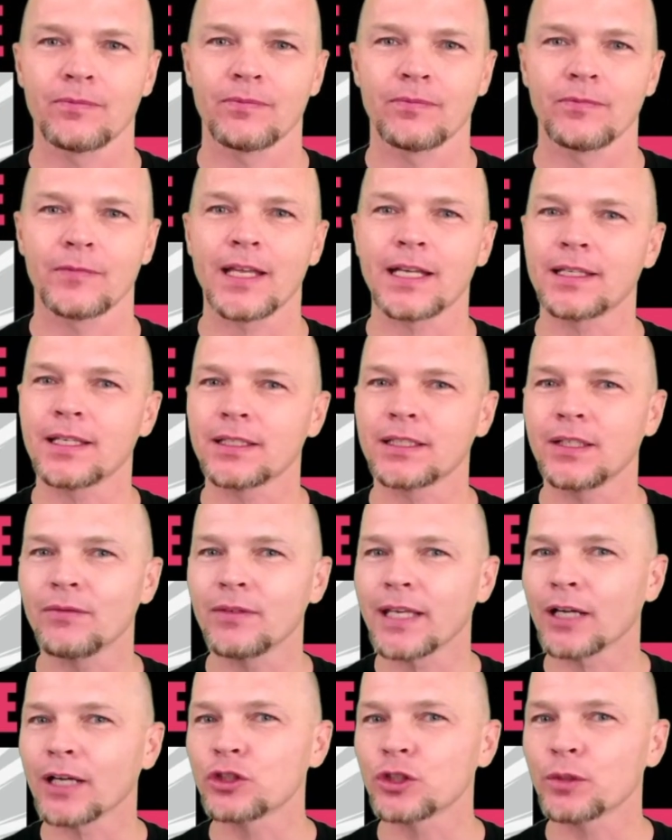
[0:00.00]
That doesn't even
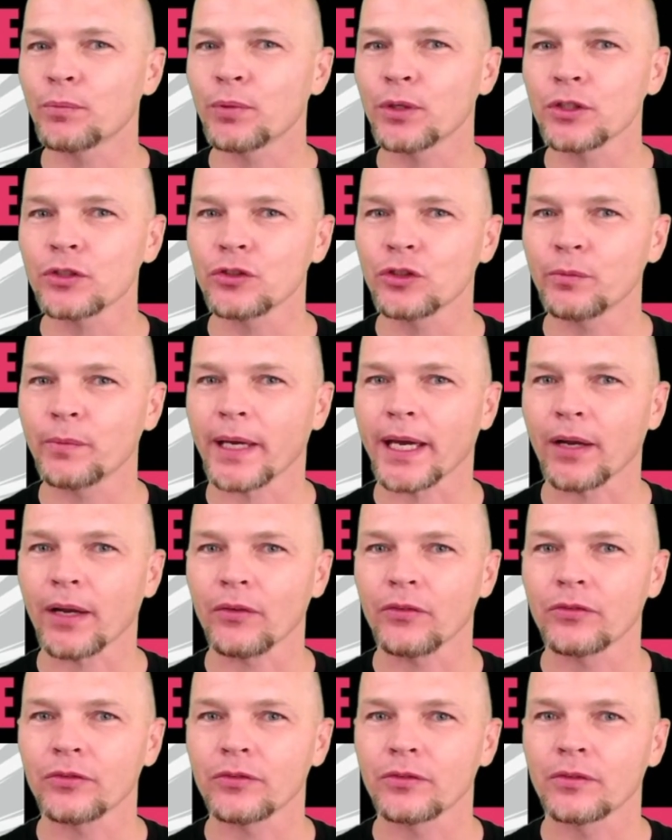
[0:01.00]
count your personal
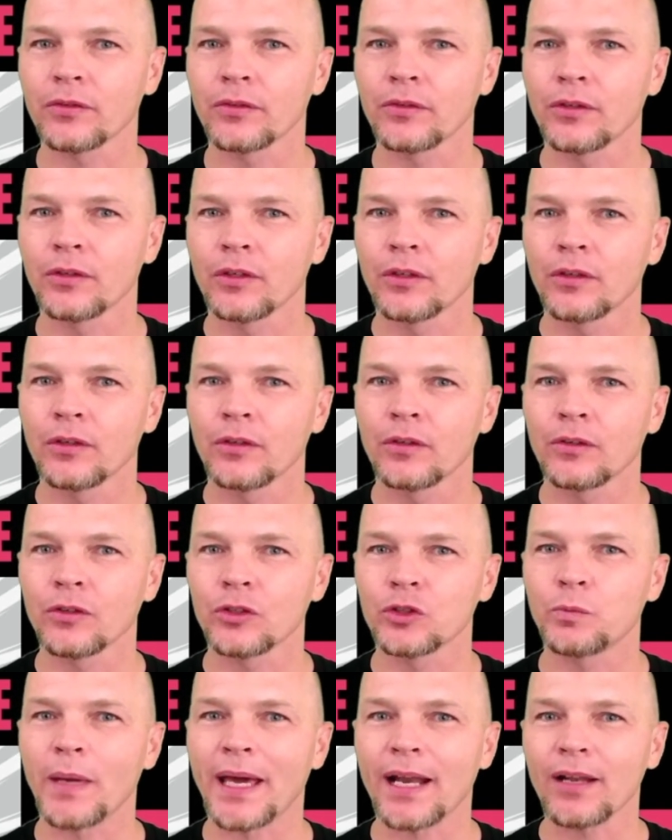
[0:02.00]
battles.
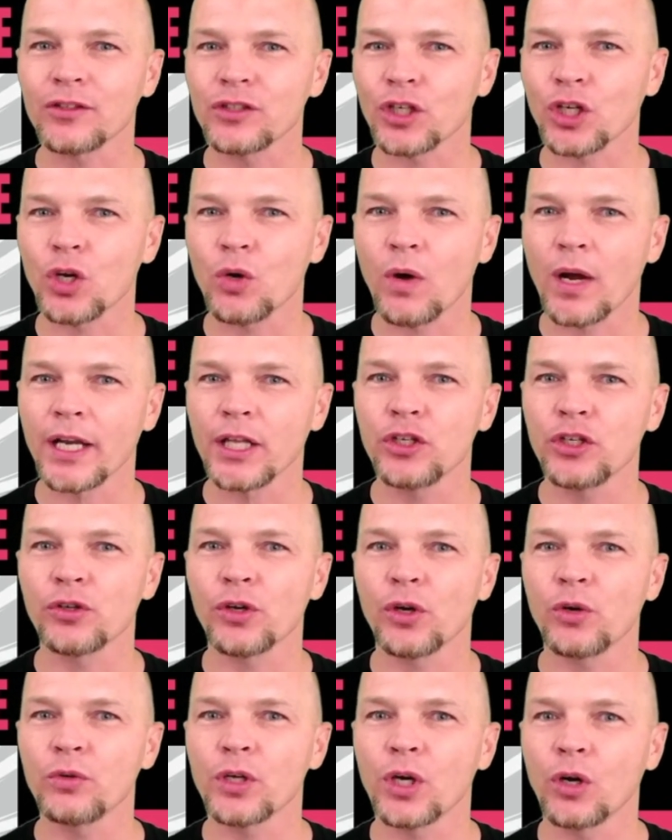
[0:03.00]
Those battles that go on in your
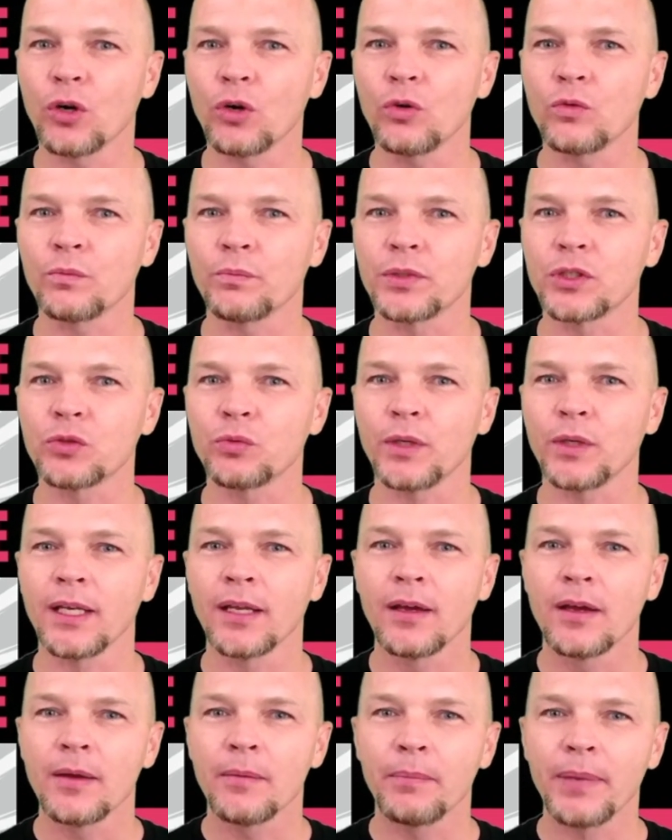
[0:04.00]
own home between
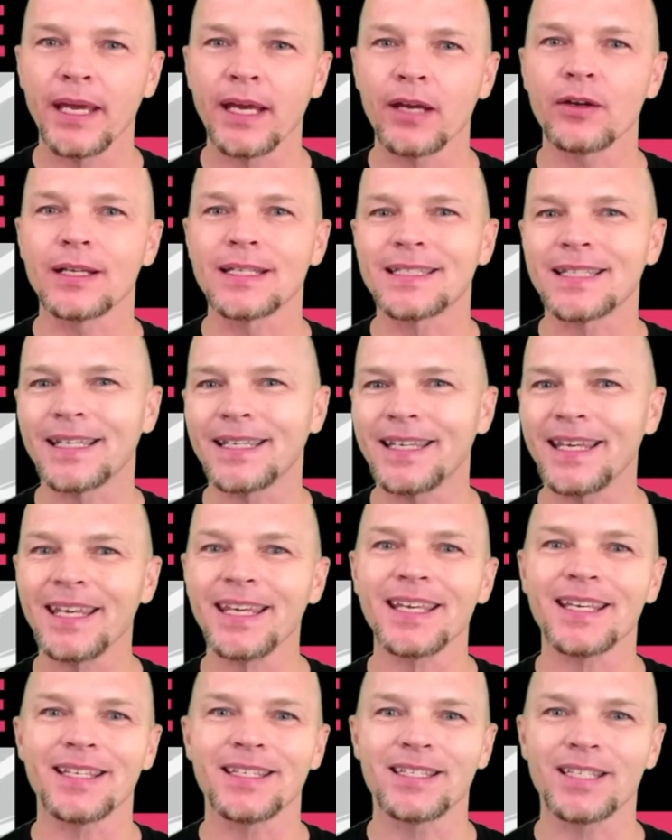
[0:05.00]
parents and
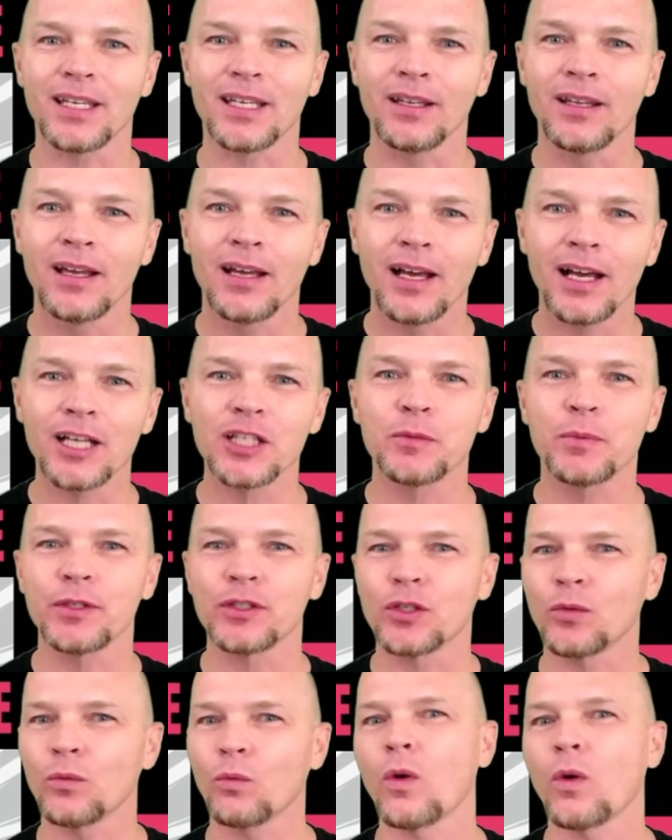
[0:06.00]
kids and husbands
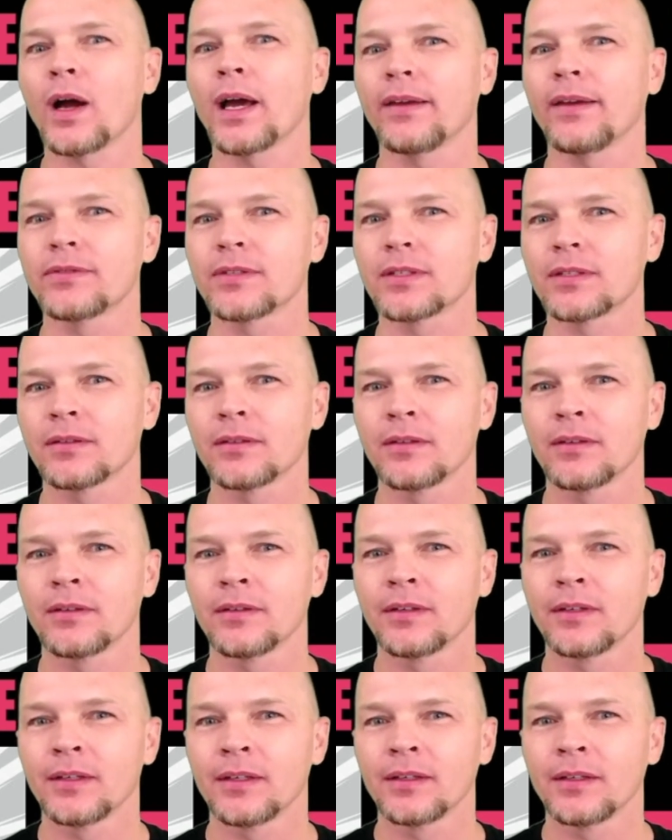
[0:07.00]
and wives.
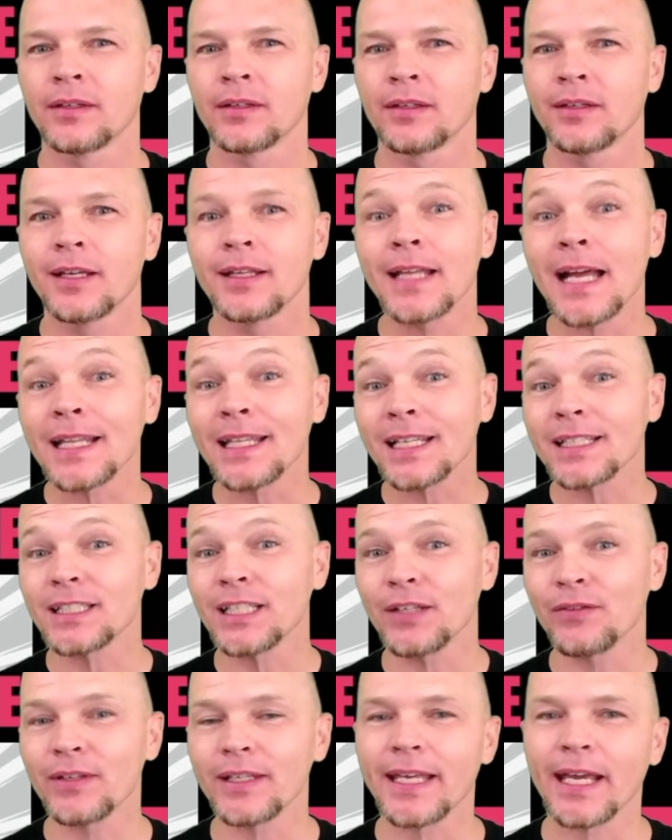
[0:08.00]
And that doesn't
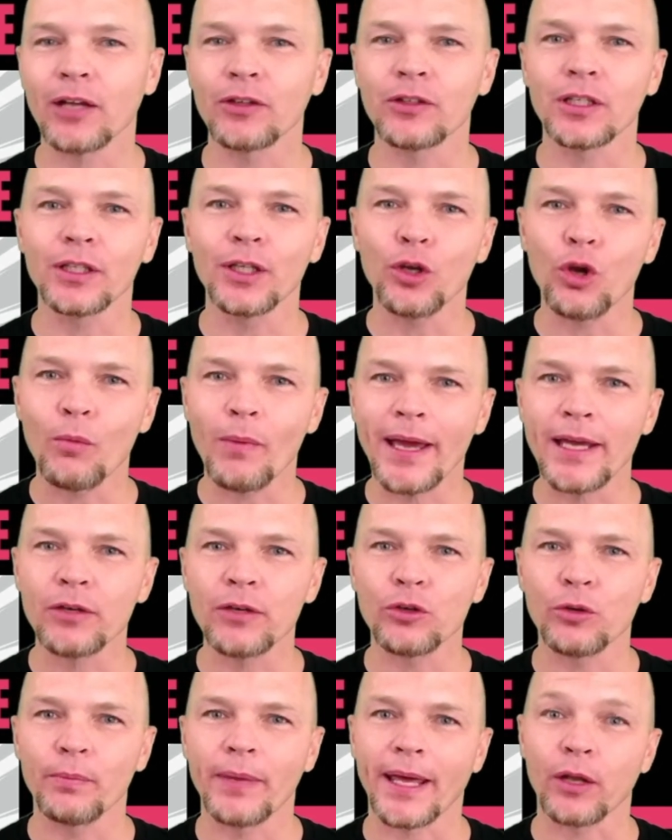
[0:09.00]
even count the little
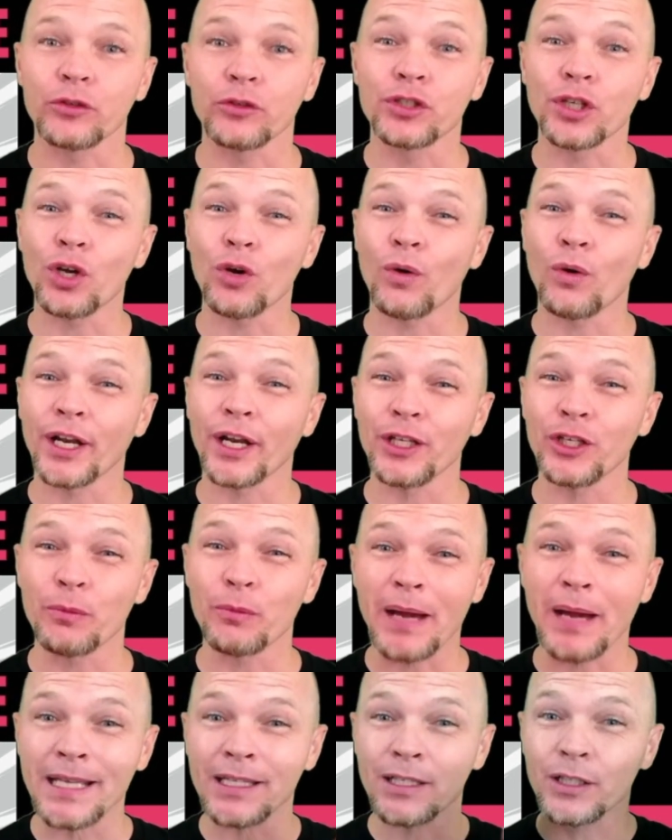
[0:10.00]
micro battles that go on in your
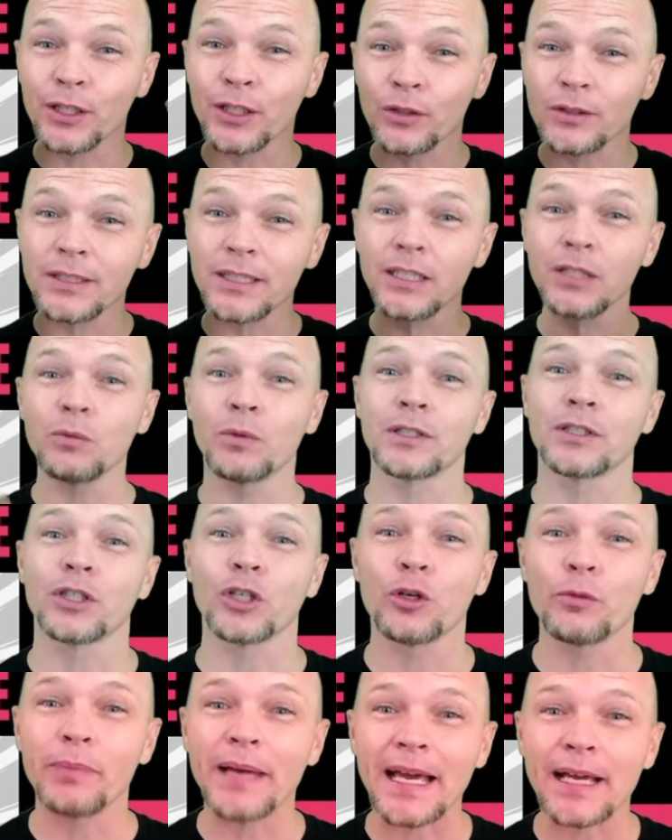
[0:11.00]
mind, the little teeny ones that
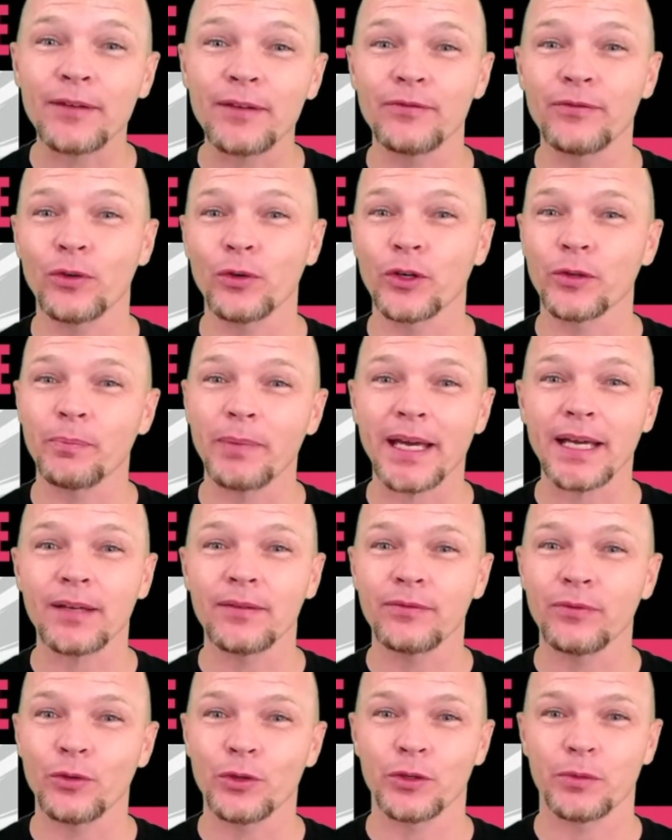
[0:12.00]
go back and forth, back
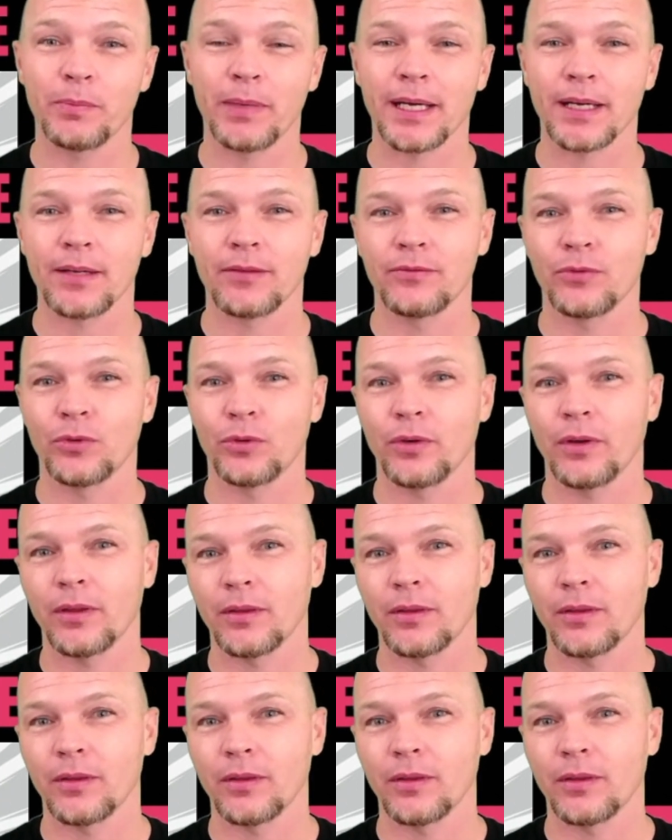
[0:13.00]
and forth, back and forth.